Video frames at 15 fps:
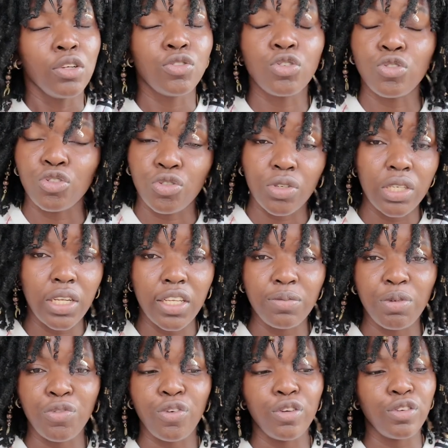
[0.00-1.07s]
2 to 3 days
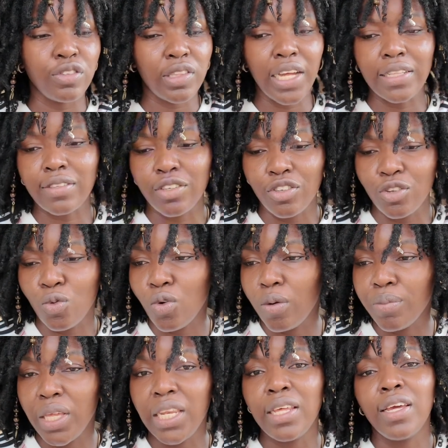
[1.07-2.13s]
before you start the
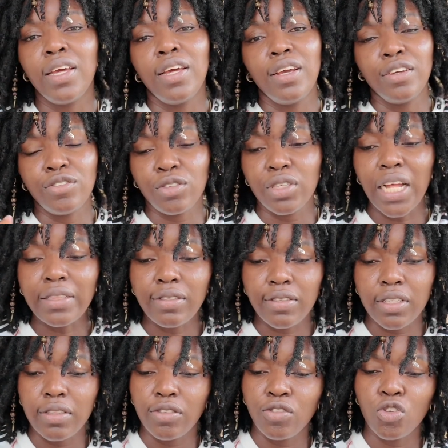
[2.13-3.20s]
deworming. So that's
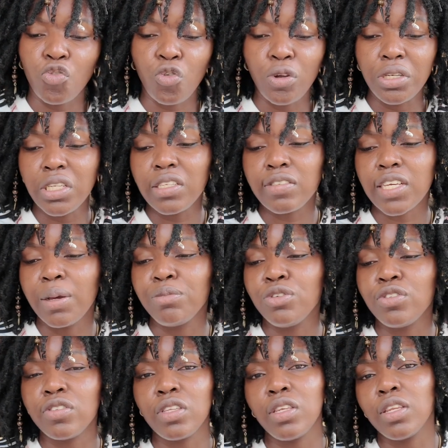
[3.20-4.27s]
it. So for this, I'm
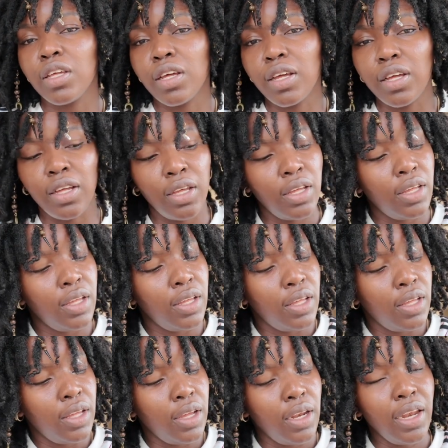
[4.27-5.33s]
using
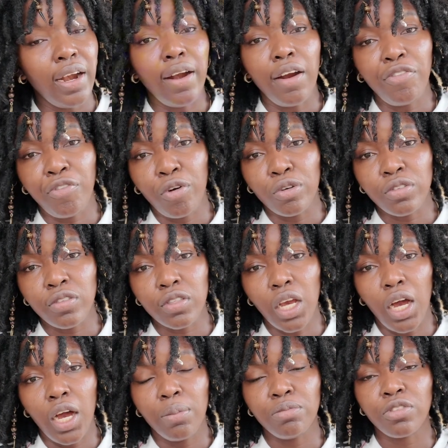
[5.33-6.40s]
Larafos.
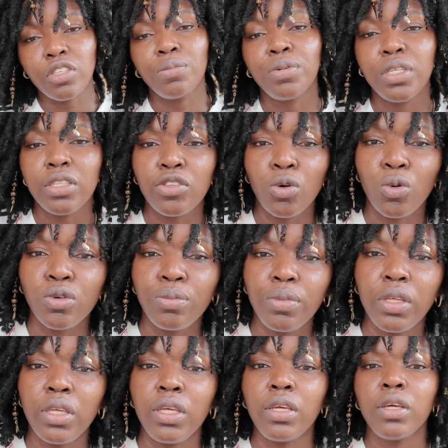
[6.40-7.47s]
Somebody told
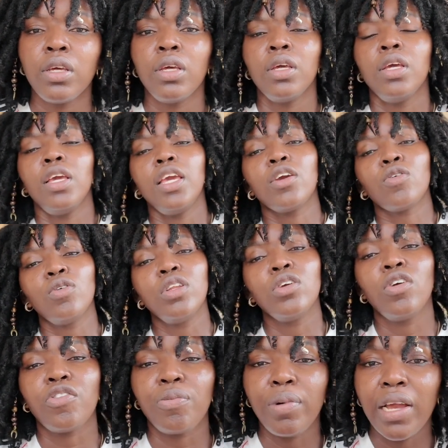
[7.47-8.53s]
me, a colleague
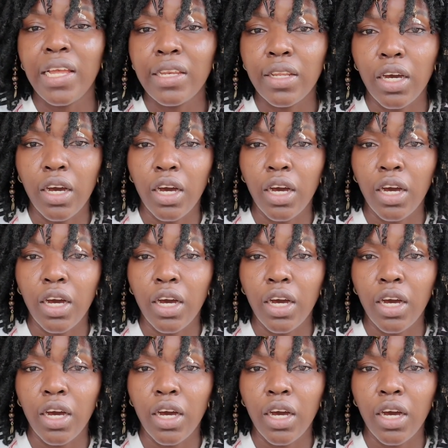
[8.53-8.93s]
of mine